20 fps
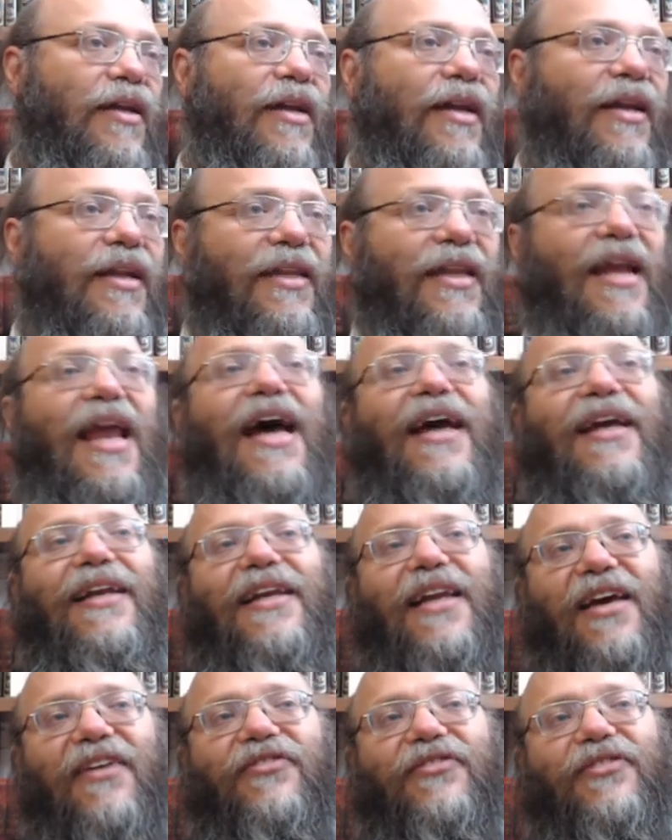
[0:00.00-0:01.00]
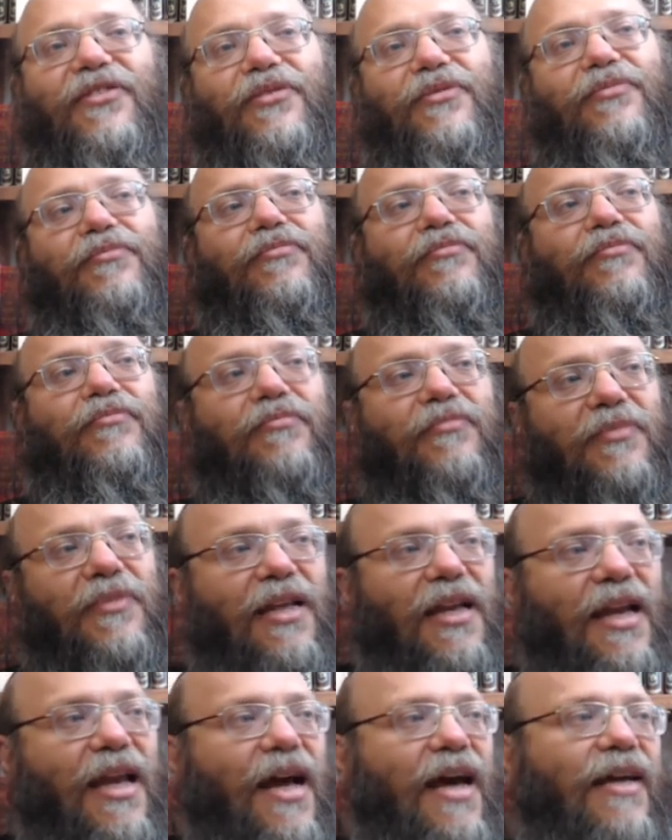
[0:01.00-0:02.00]
light left. The
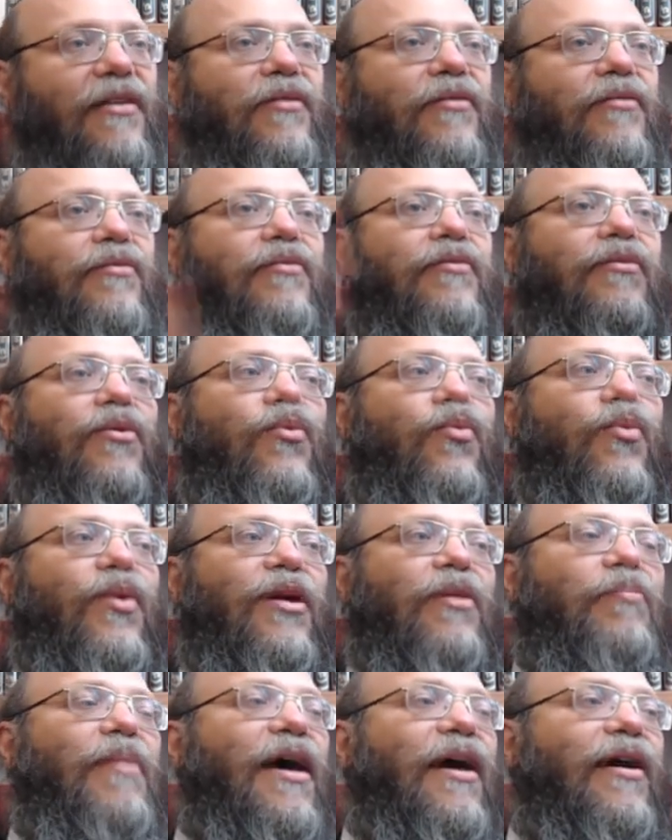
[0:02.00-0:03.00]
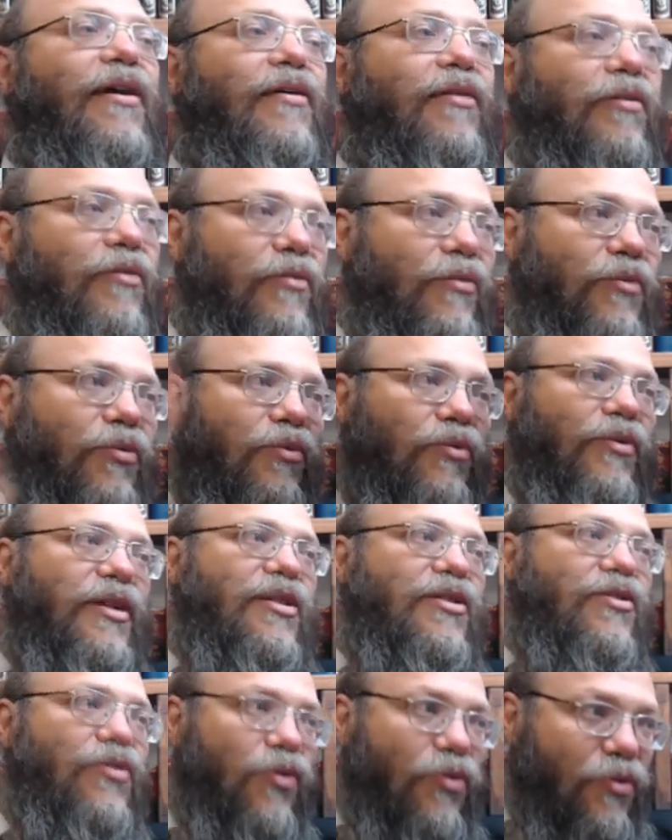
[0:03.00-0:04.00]
light went back to
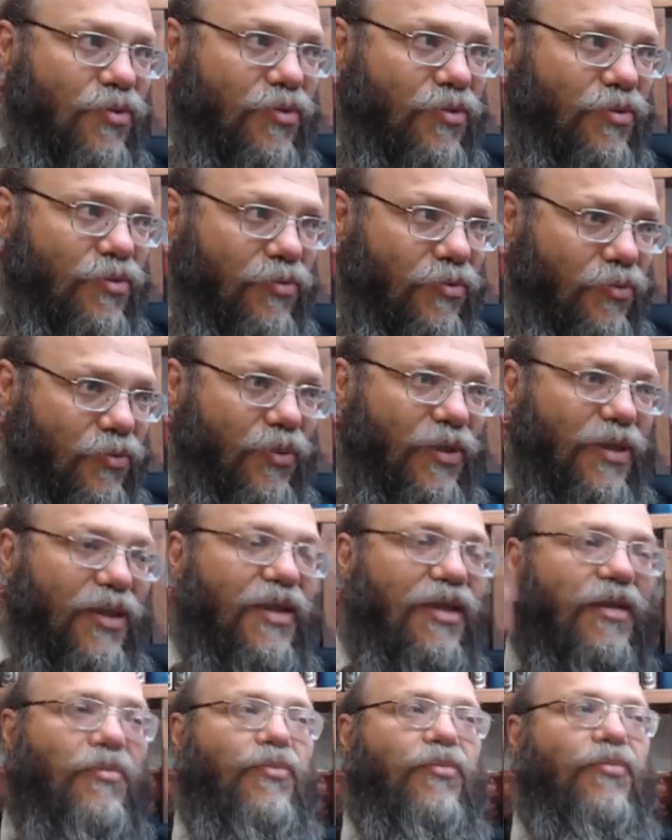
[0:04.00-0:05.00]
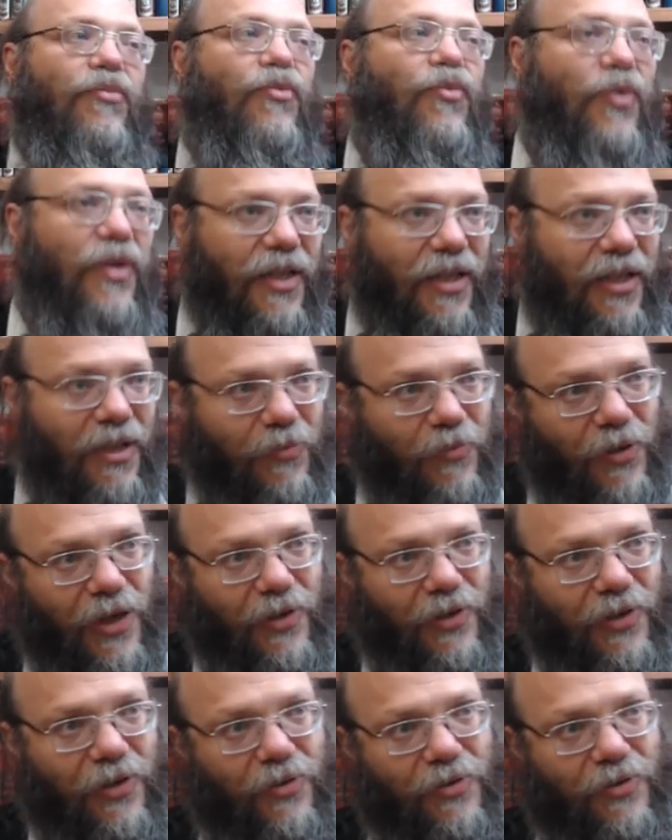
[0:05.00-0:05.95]
its source within the breakdown.